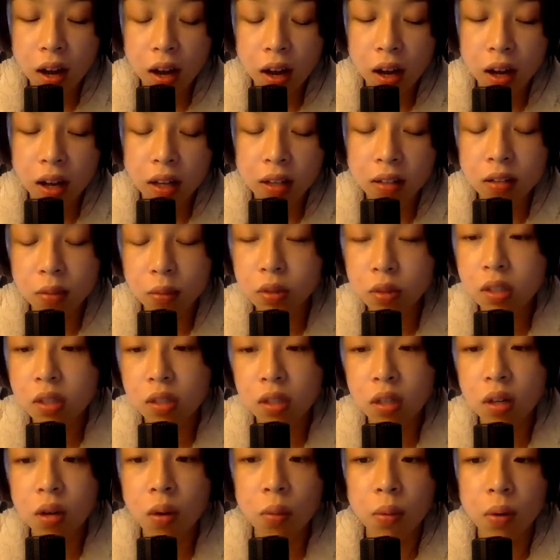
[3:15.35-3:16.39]
I would
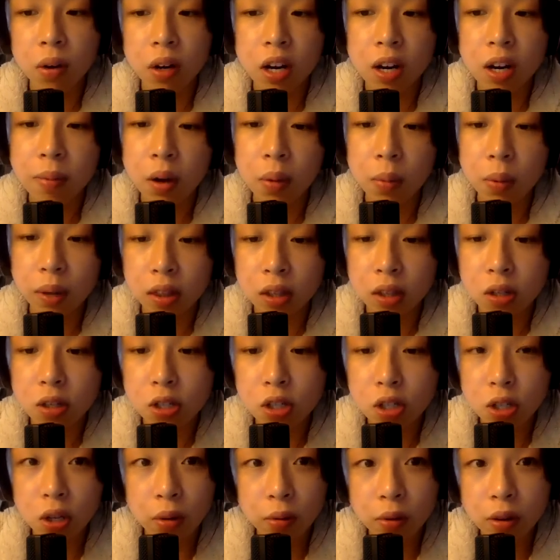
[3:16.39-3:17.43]
still worry about what they're
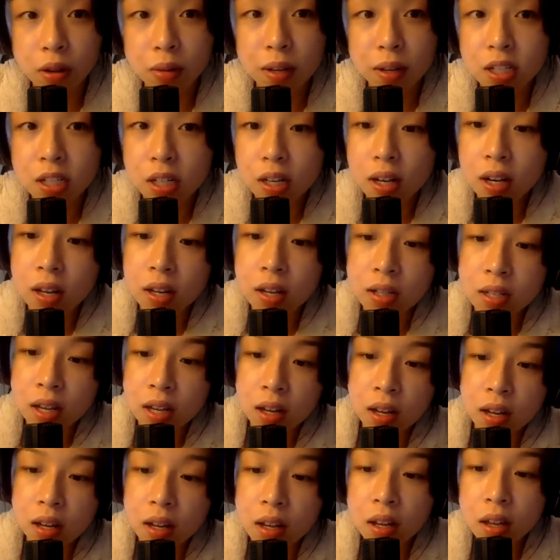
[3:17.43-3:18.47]
doing with my genetic
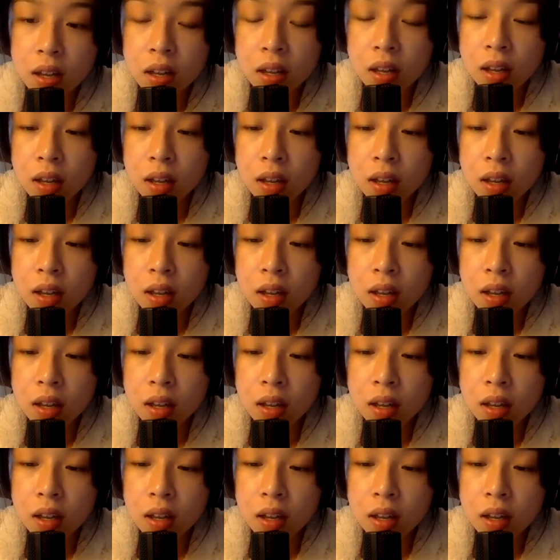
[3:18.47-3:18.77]
data